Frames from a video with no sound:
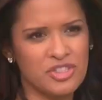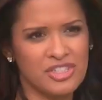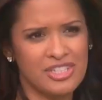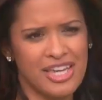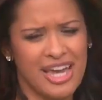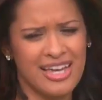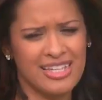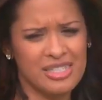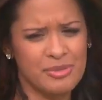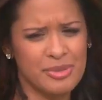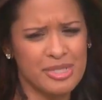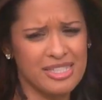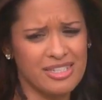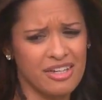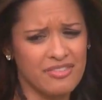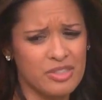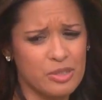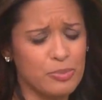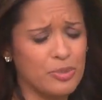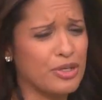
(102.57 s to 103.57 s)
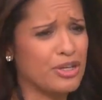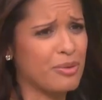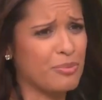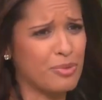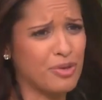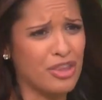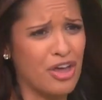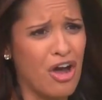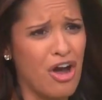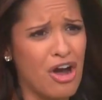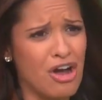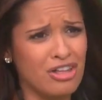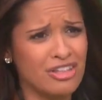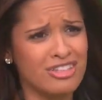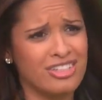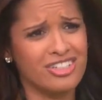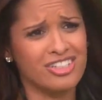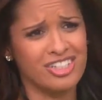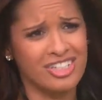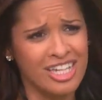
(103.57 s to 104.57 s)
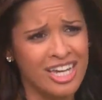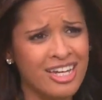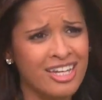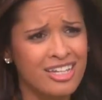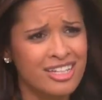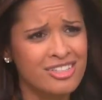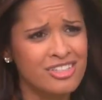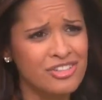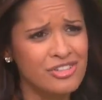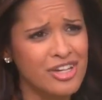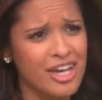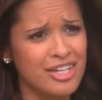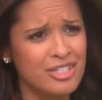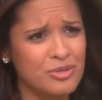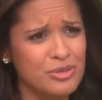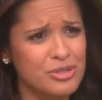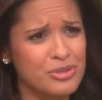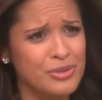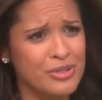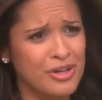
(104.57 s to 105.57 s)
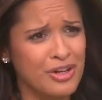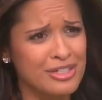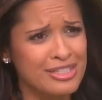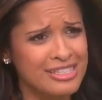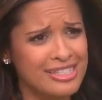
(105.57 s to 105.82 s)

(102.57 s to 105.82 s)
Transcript: She has to be tough to put up with all of the shenanigans you guys were doing on